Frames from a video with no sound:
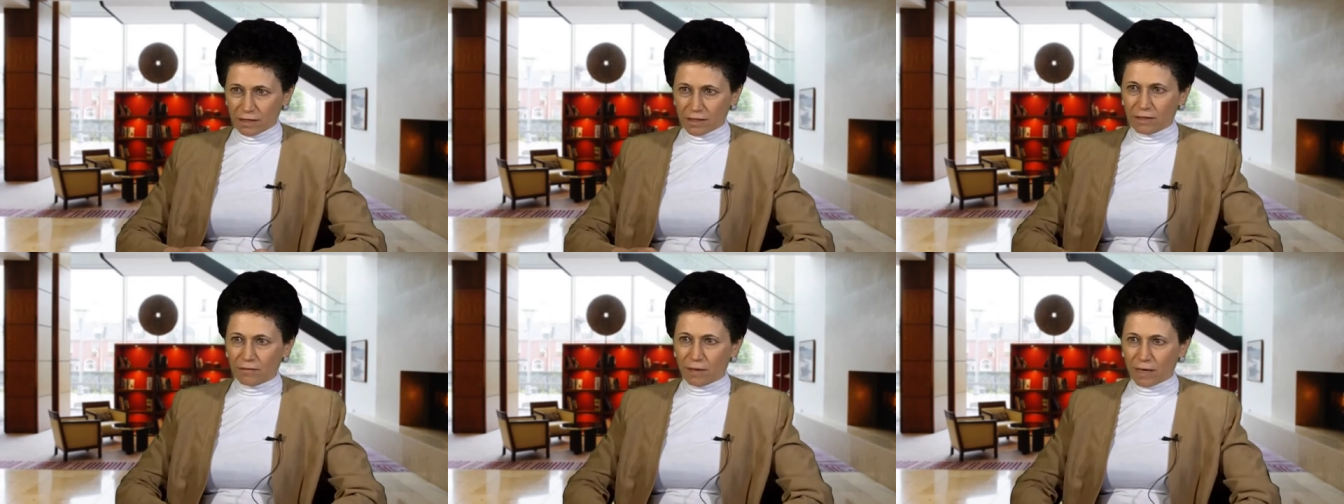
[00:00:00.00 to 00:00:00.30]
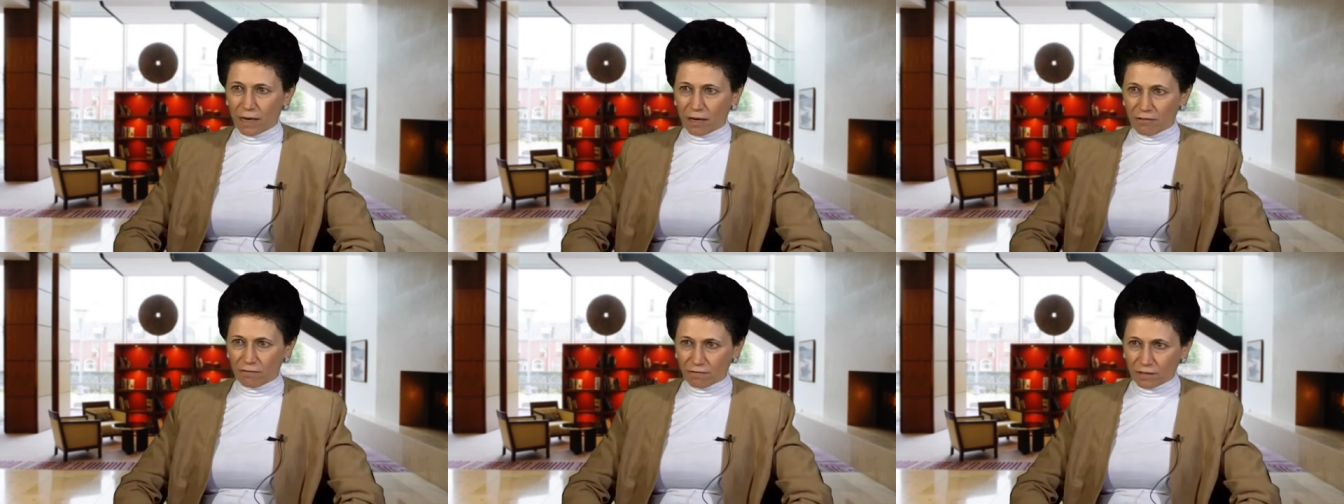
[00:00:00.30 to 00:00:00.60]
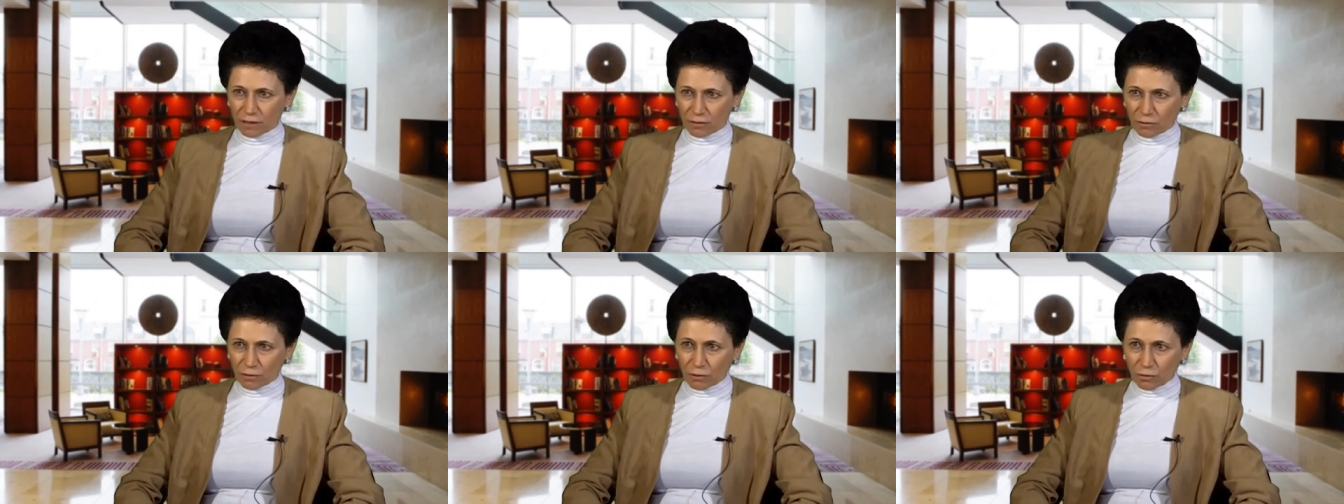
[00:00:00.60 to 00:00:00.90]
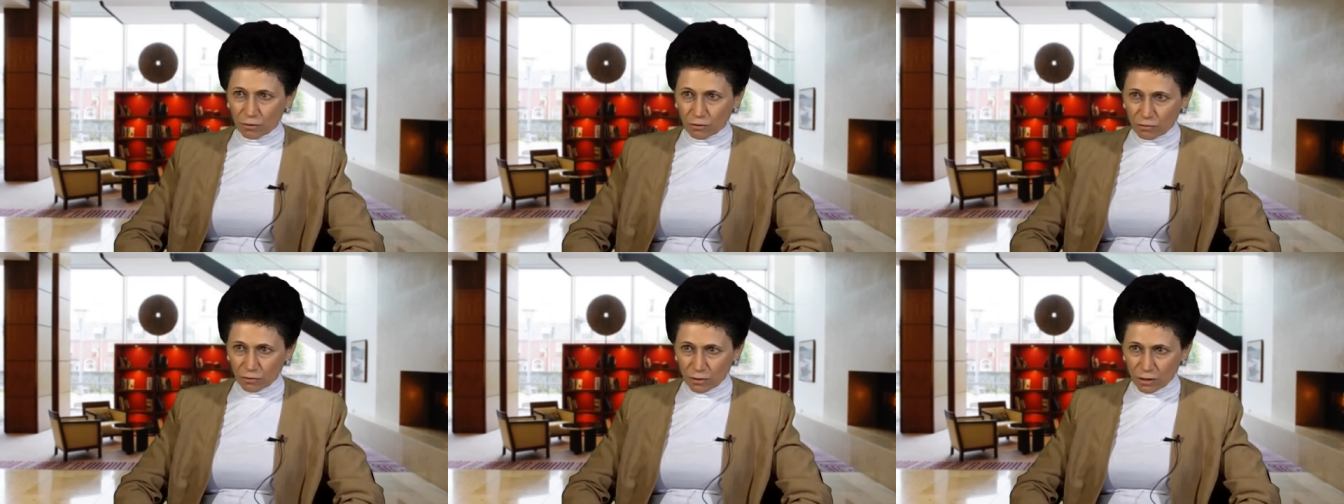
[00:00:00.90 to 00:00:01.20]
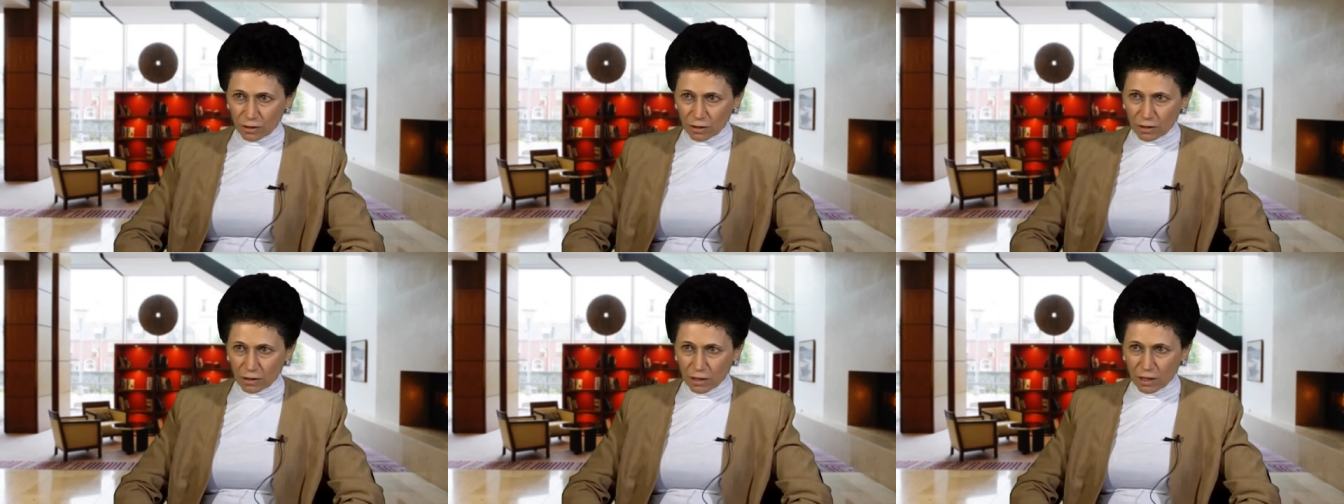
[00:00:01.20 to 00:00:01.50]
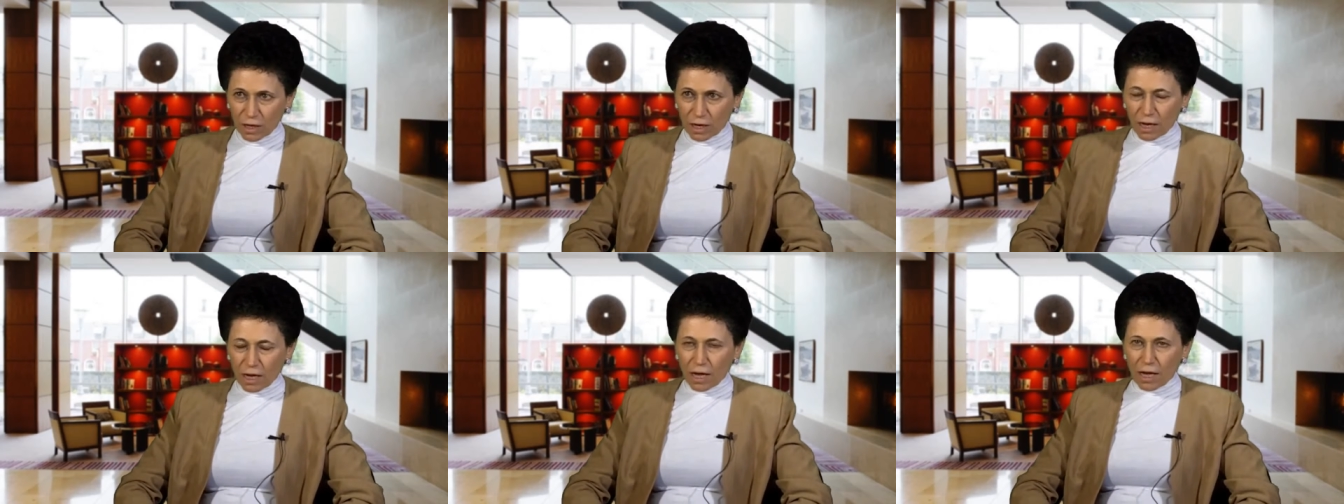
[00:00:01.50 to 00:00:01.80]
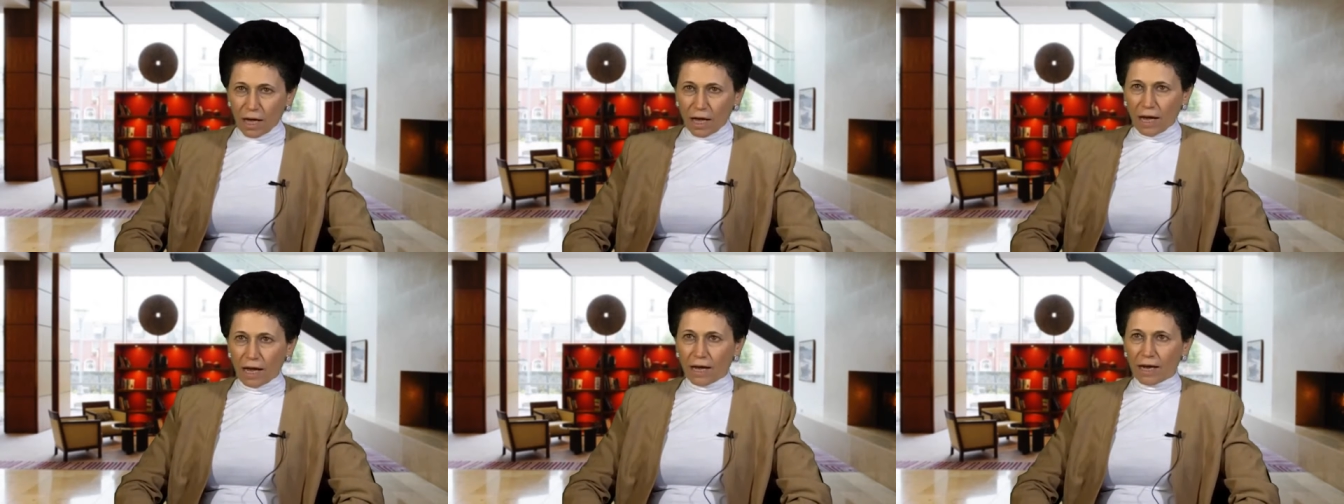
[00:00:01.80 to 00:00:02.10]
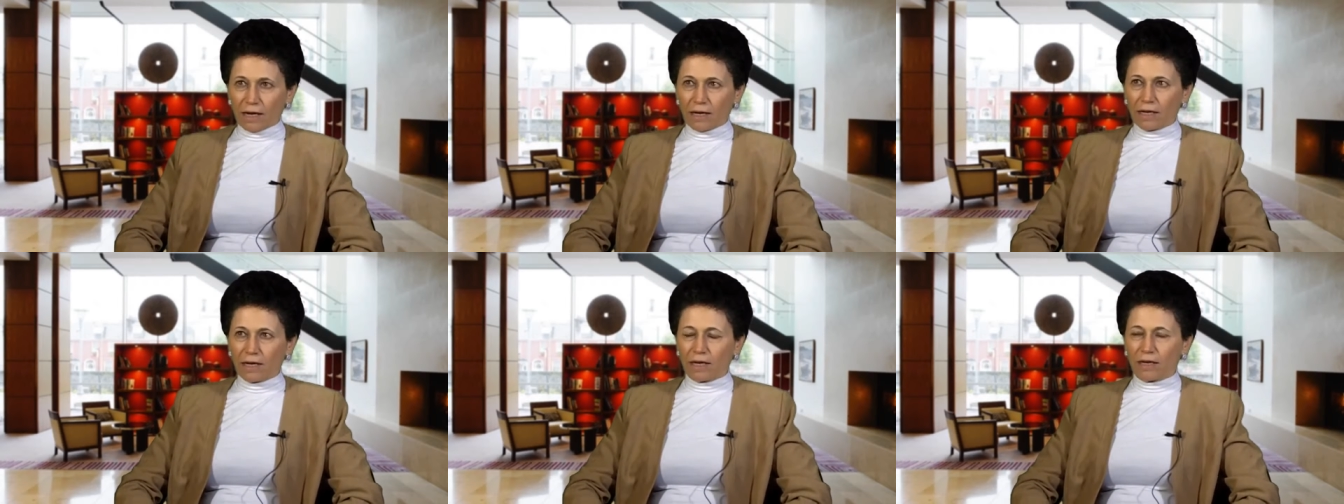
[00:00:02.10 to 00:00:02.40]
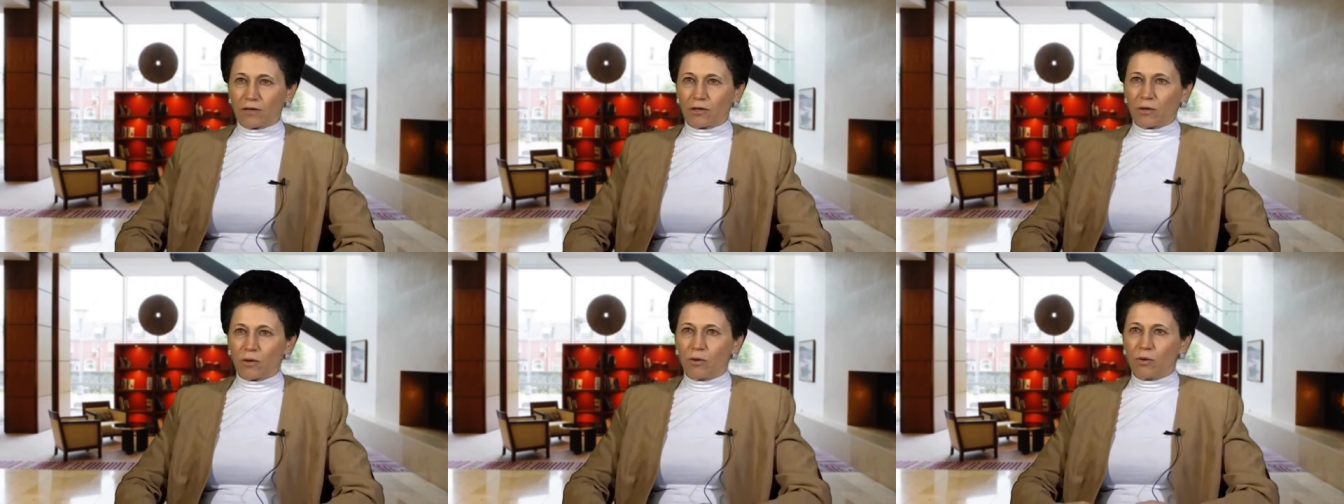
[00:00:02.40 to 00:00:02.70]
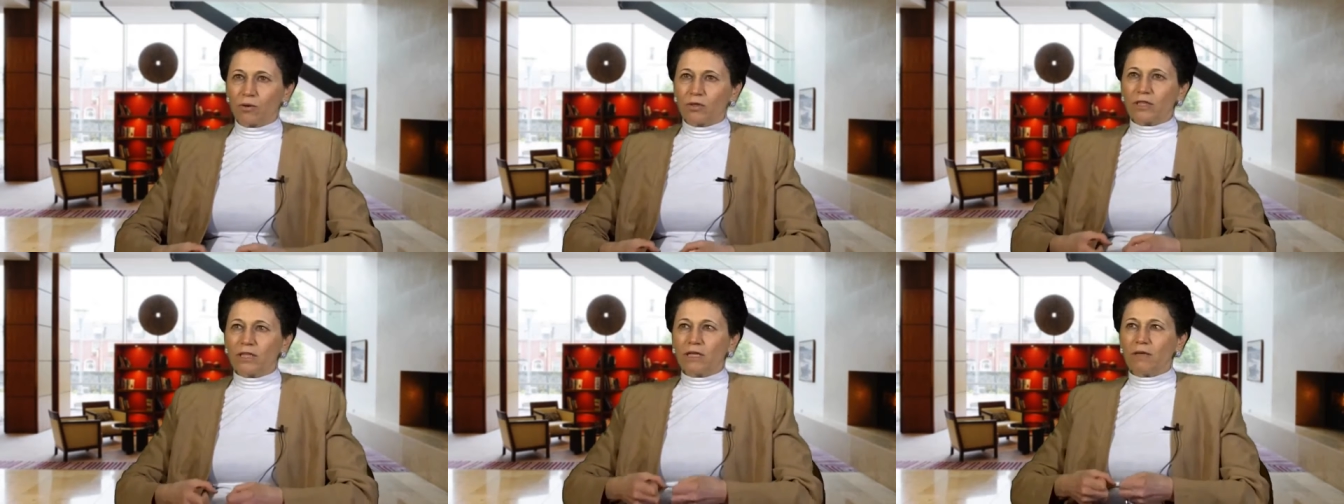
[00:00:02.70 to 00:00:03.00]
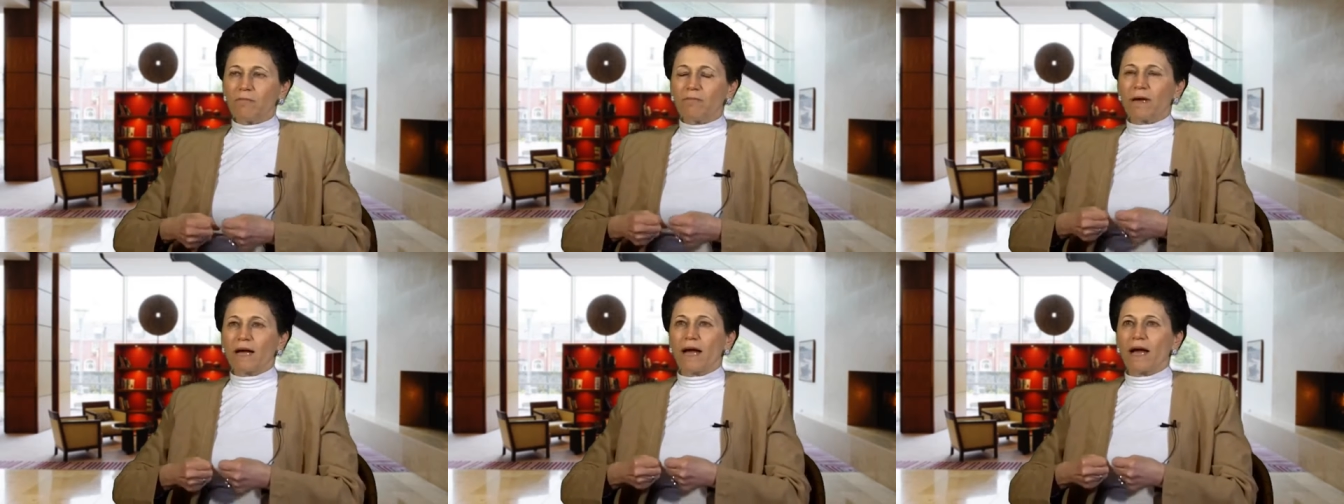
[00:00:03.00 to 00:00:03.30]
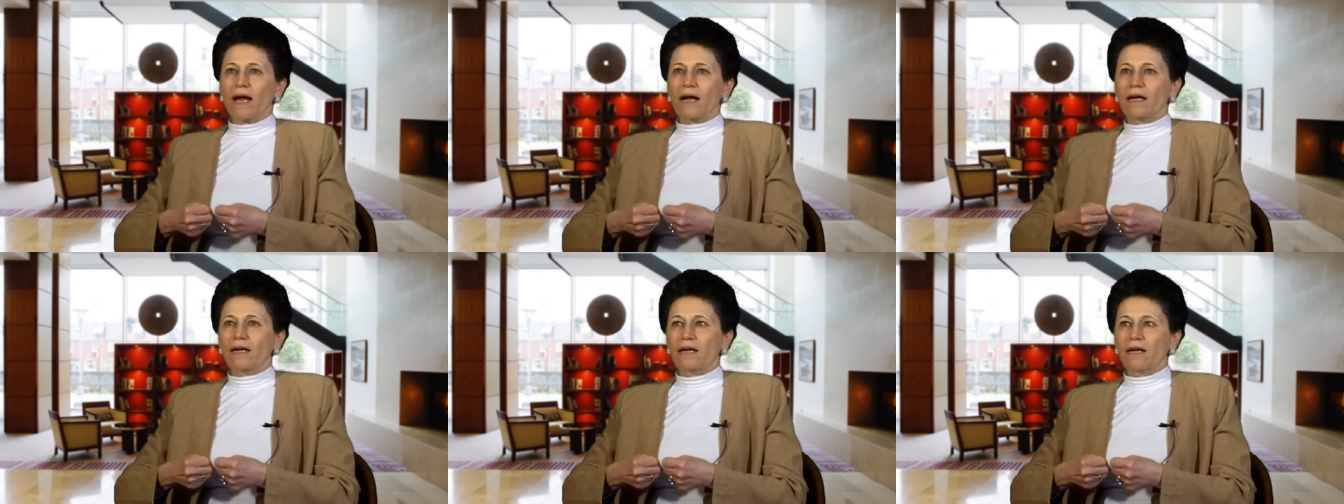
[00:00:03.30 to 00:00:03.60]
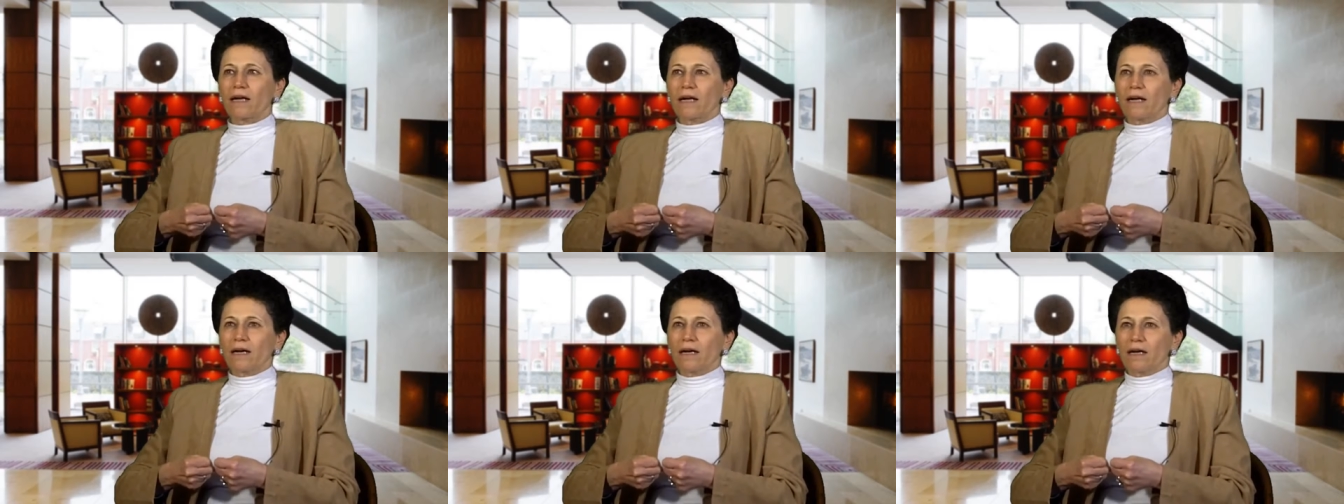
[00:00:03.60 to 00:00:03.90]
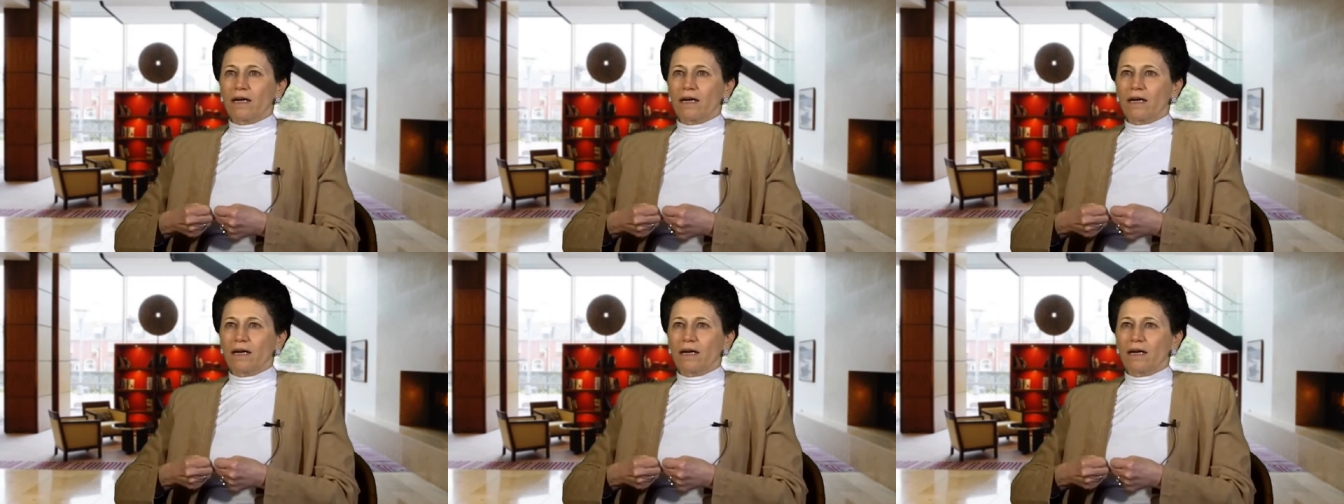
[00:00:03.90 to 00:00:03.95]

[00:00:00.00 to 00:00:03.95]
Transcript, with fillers: That's what I feel all over, and they are holding back